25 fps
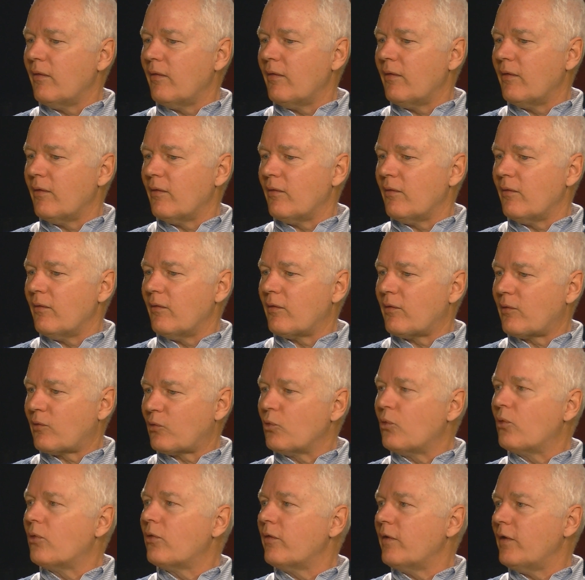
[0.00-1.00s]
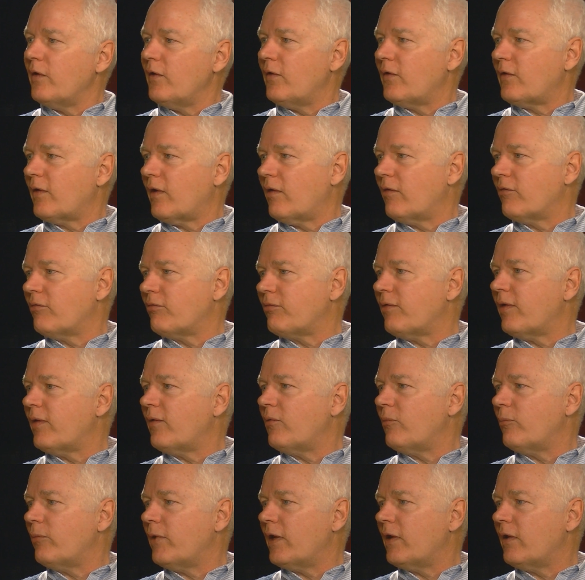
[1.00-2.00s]
The stories are
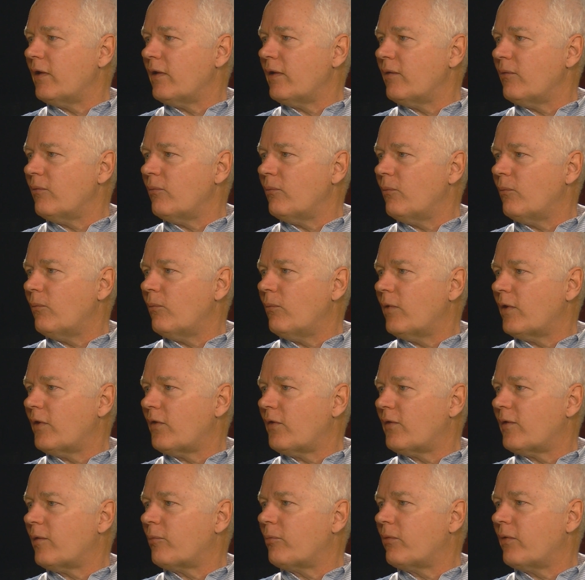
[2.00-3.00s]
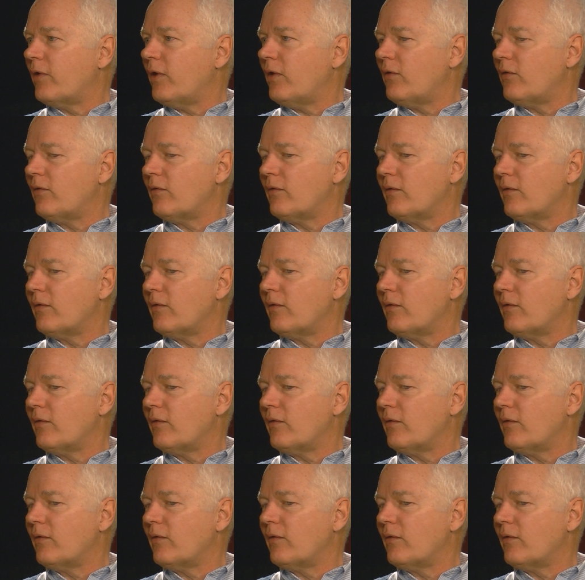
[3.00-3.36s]
fundamentally what separates